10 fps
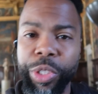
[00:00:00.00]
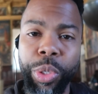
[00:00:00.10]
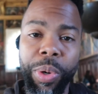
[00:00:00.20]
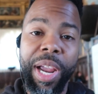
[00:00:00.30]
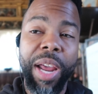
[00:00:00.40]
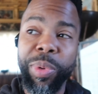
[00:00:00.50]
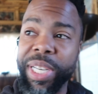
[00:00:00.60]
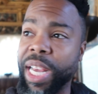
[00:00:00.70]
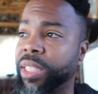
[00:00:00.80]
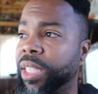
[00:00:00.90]
tour guide went
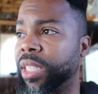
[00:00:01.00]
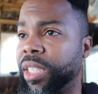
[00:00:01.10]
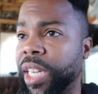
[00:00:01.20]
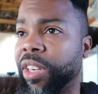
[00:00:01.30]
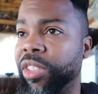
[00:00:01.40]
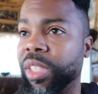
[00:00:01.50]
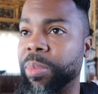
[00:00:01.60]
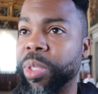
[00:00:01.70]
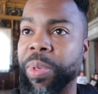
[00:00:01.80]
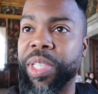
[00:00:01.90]
downstairs to check on them,
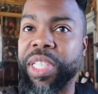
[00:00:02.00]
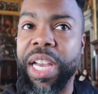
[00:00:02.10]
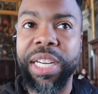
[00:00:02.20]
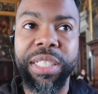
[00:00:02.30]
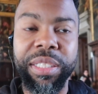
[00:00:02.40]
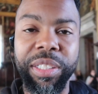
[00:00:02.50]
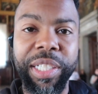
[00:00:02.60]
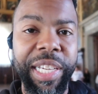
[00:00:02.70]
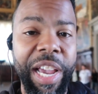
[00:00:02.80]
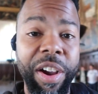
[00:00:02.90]
so we're just kind of
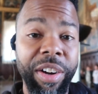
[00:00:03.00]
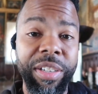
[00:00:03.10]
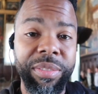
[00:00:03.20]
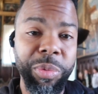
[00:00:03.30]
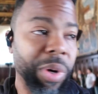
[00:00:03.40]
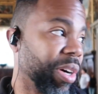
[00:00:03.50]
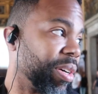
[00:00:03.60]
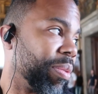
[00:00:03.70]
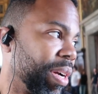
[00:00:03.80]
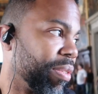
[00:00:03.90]
looking at art and walking
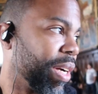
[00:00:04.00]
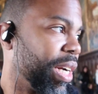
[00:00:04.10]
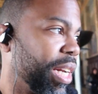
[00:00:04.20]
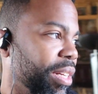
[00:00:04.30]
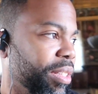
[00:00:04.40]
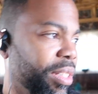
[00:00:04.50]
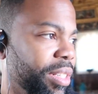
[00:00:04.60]
around right now.